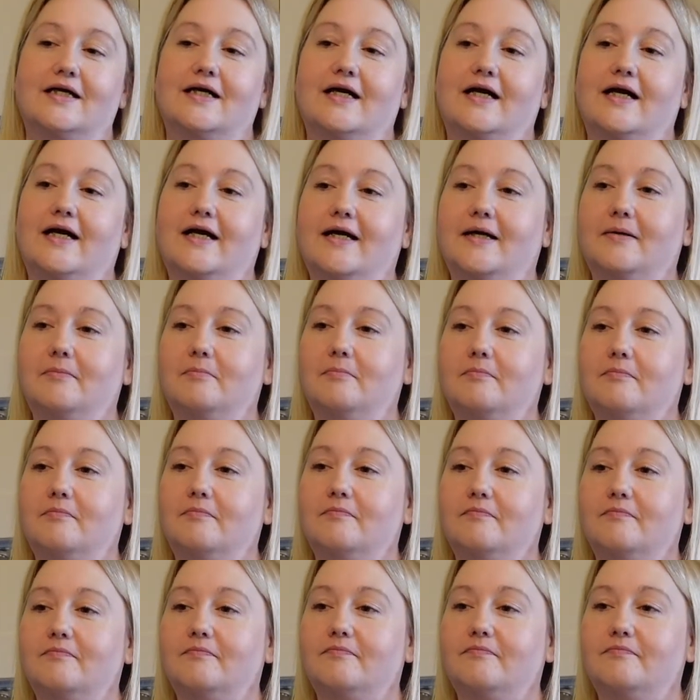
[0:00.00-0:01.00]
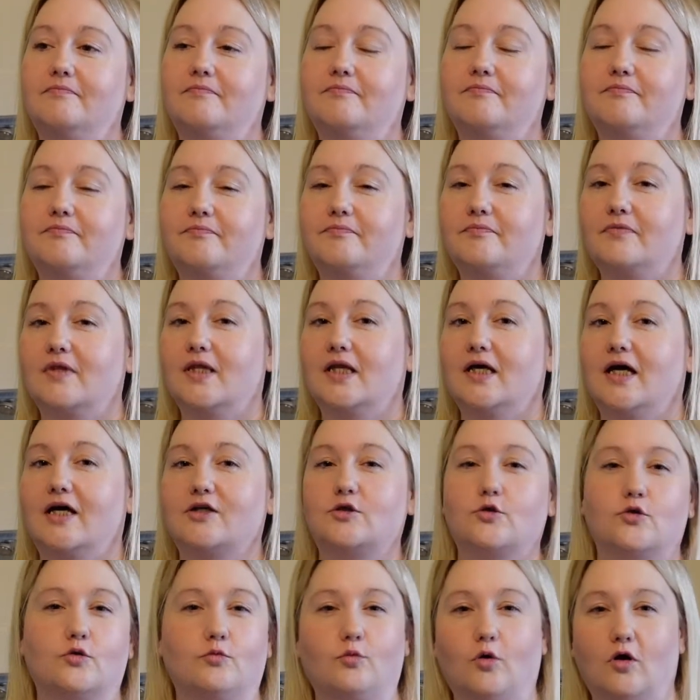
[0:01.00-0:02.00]
I
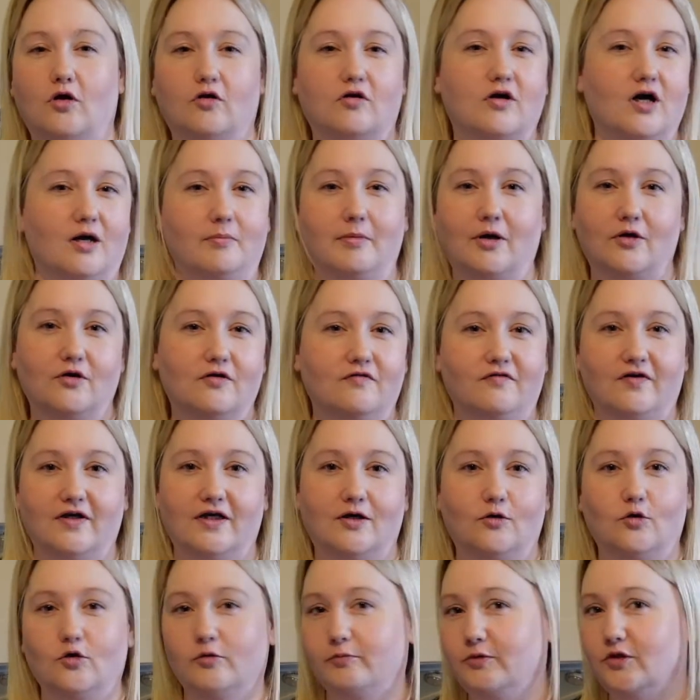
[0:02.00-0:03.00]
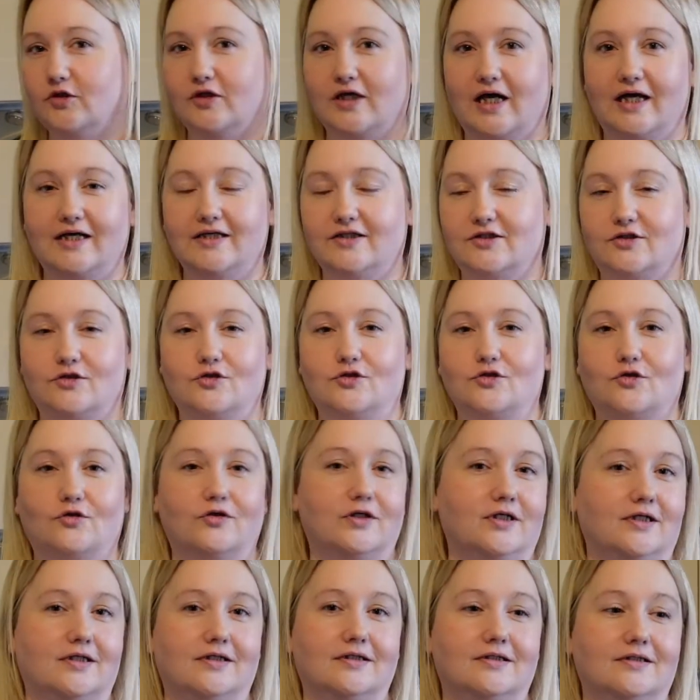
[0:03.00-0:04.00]
don't know what will come out of it. I hope you guys
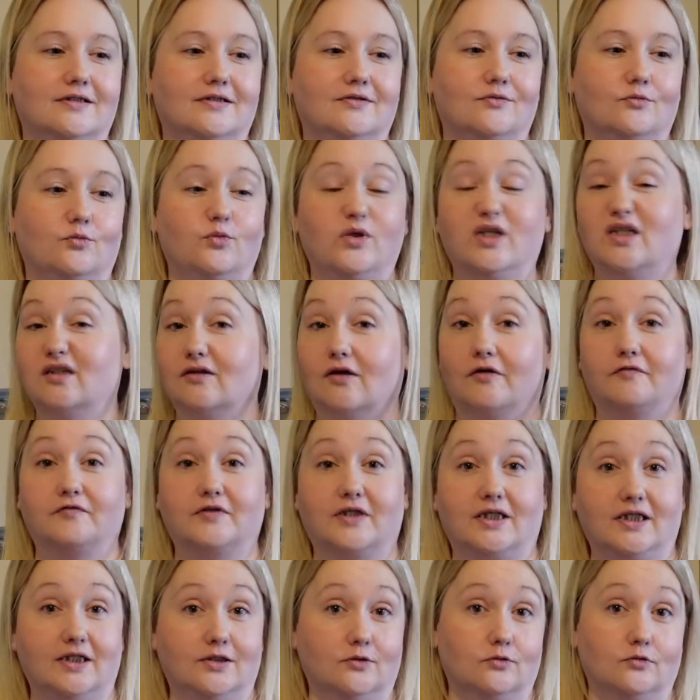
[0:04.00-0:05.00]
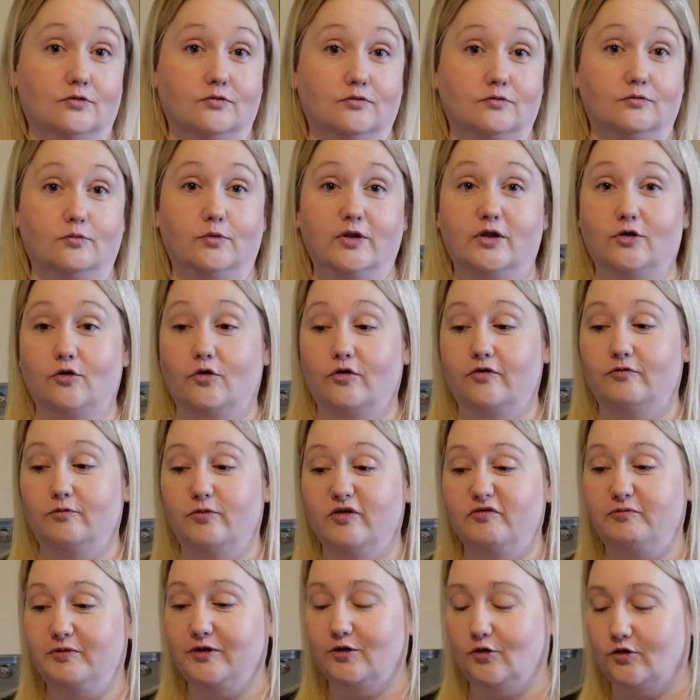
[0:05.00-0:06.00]
enjoy it. We love keto.
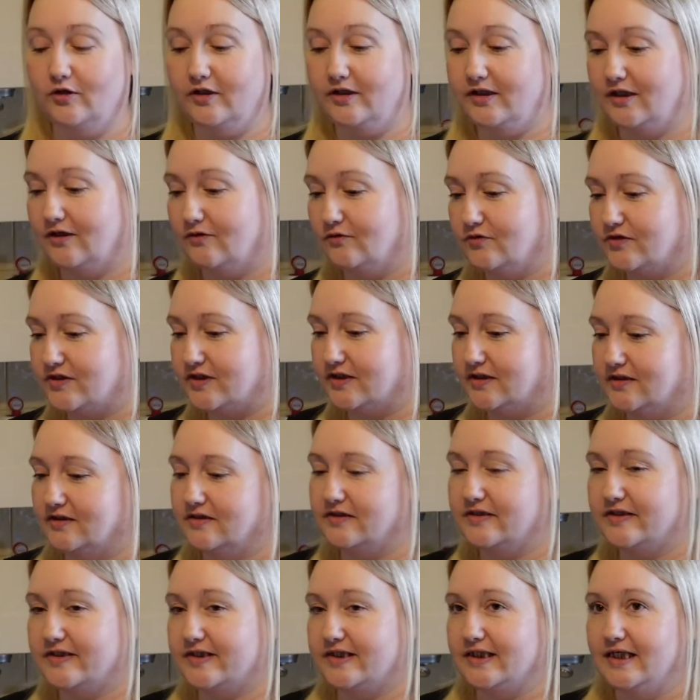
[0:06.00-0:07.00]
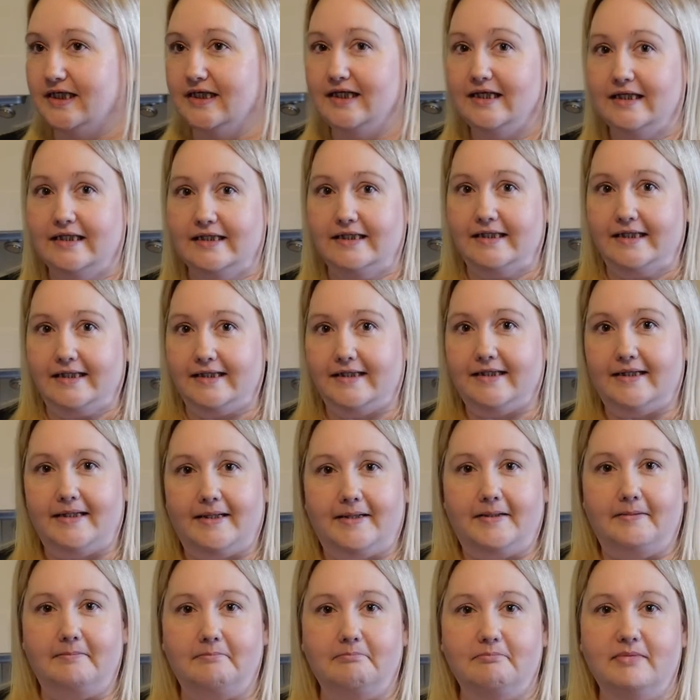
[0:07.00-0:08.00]
We've been on it now since
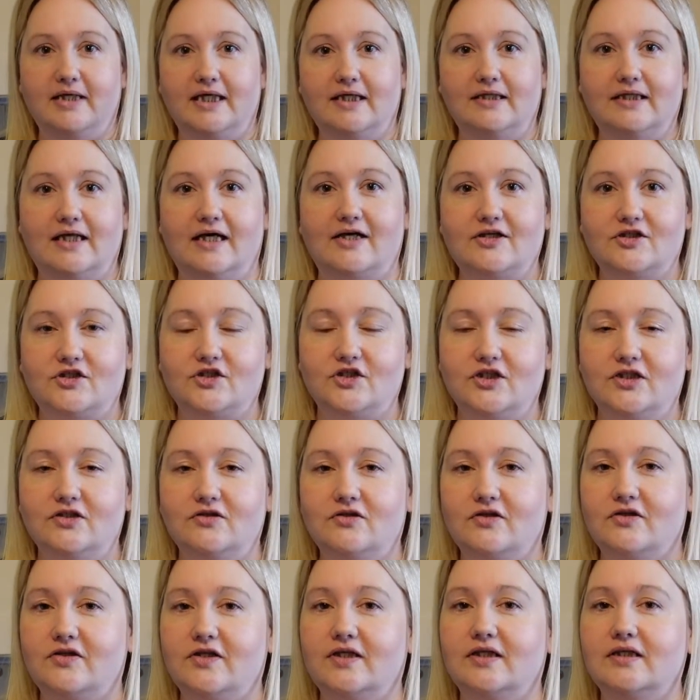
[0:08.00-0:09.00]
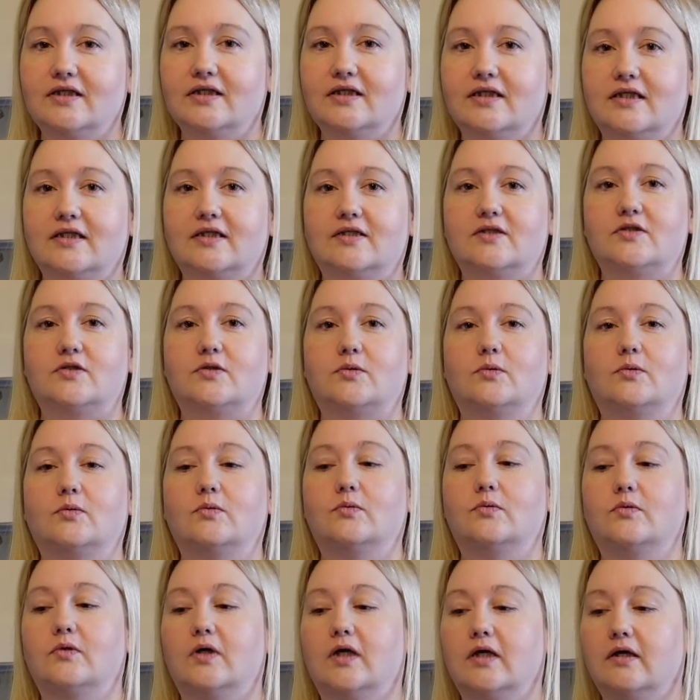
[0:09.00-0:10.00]
May last year, I think.
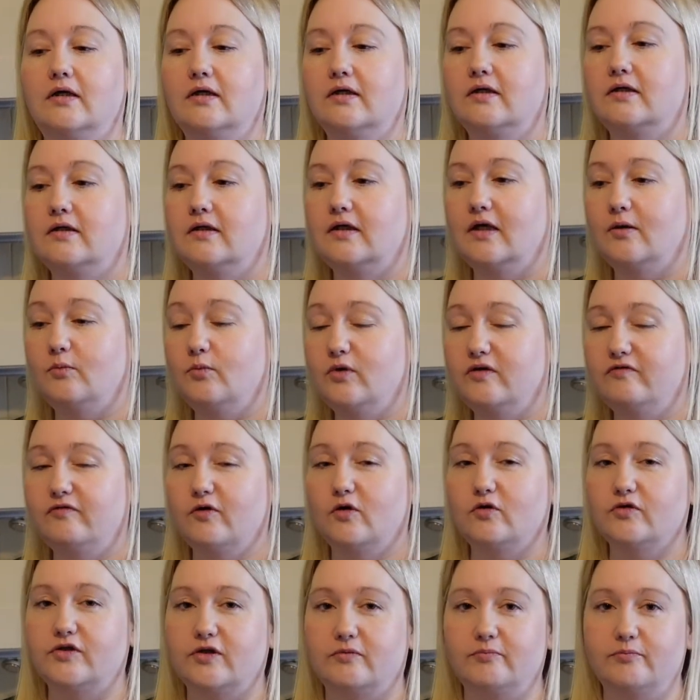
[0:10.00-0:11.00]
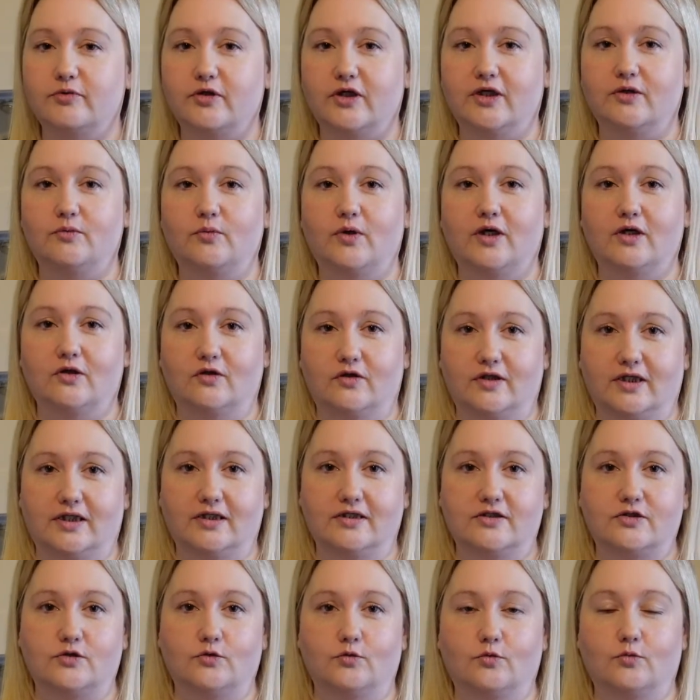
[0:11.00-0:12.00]
So, and we've all done pretty well on
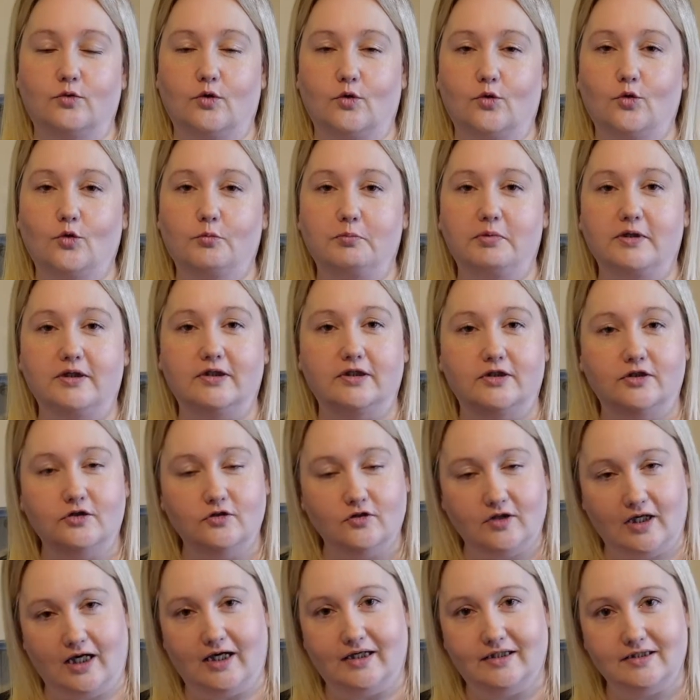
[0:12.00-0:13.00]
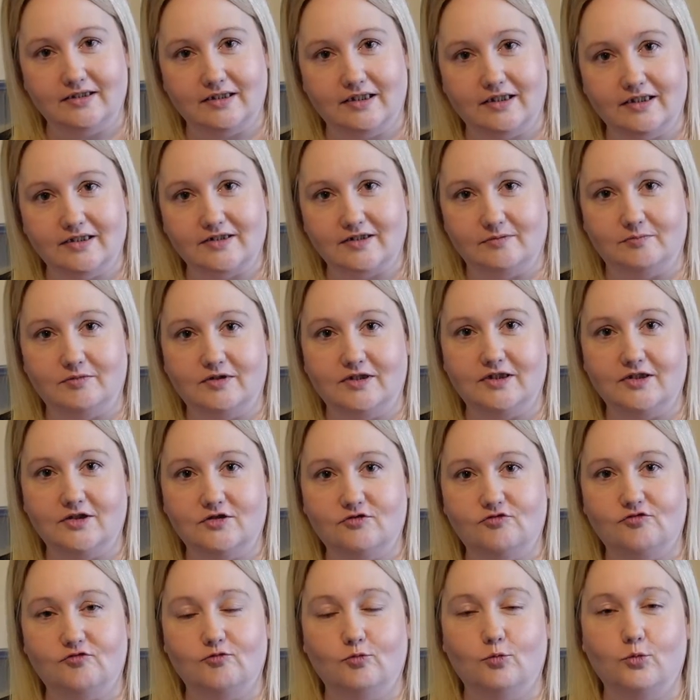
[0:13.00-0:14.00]
it. So we're hoping that you guys like some of
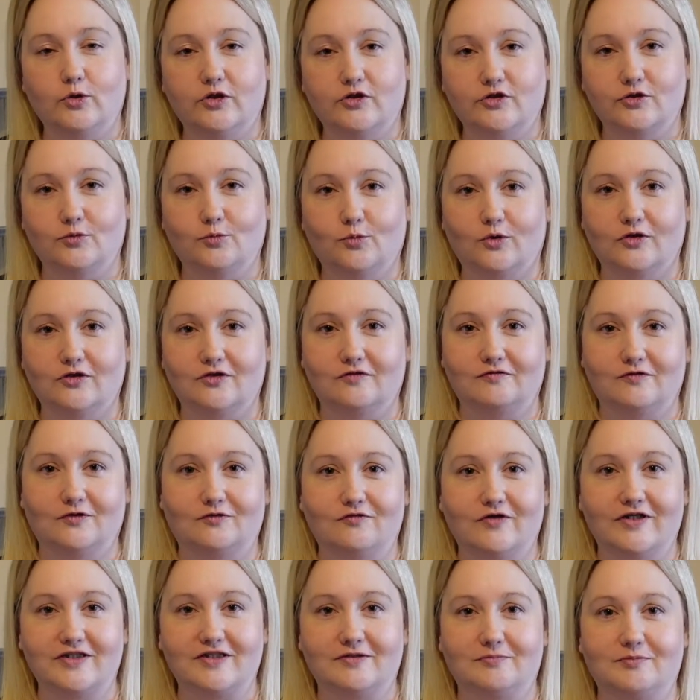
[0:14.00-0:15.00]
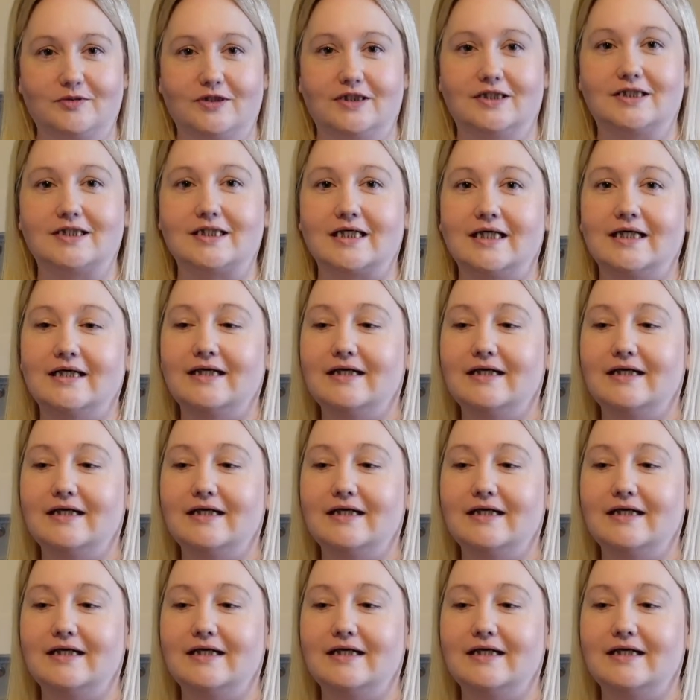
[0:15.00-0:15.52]
these weird and wonderful recipes.